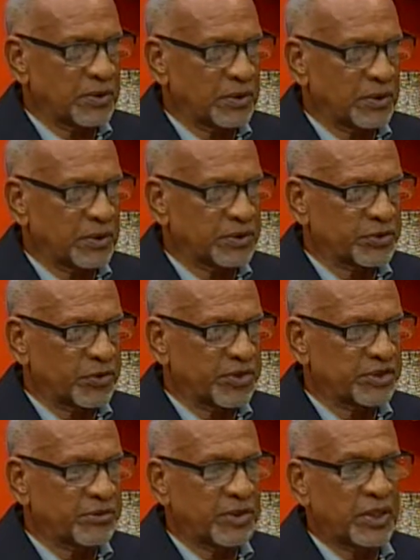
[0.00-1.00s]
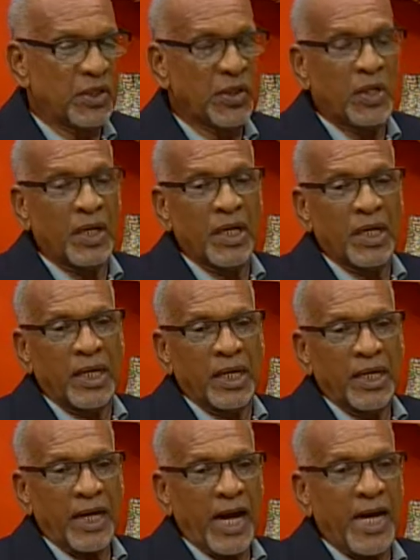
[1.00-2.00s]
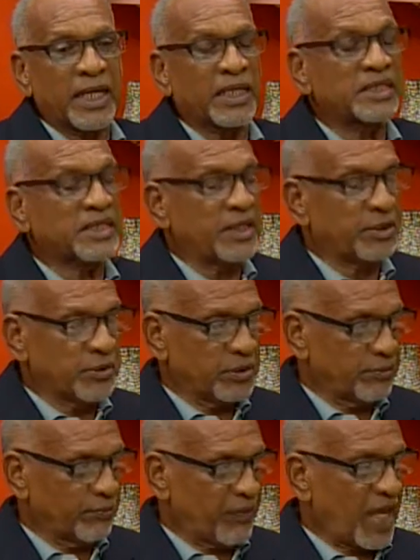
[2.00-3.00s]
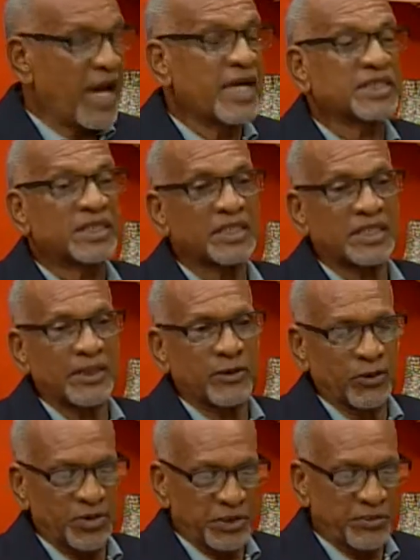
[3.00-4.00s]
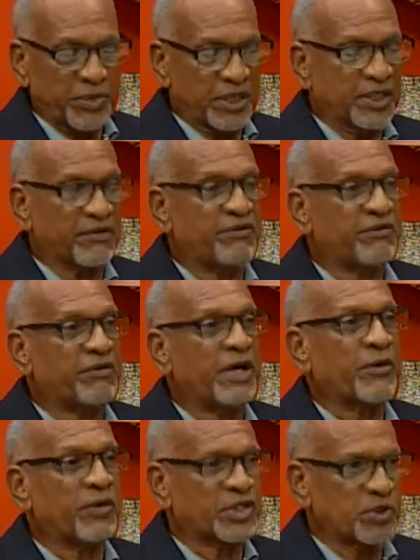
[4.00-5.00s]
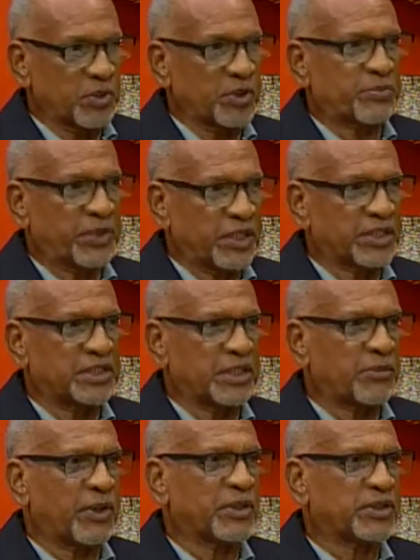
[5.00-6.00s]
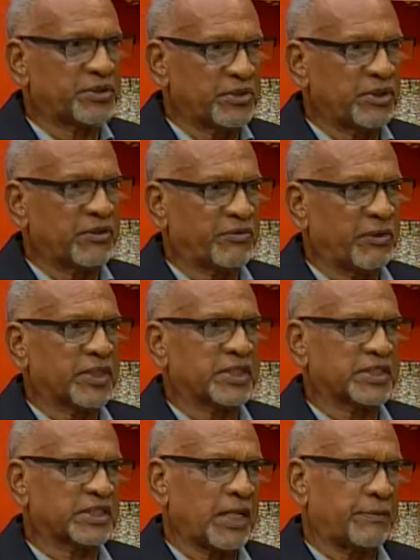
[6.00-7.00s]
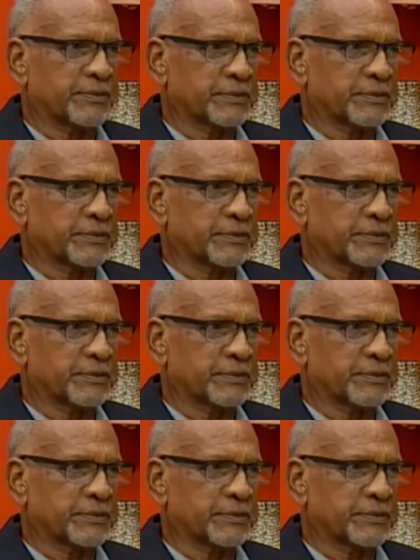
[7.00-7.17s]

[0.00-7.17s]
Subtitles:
on tourism, I can tell you, I see St. Lucia being a very sweet place in about 3 or 4 years' time.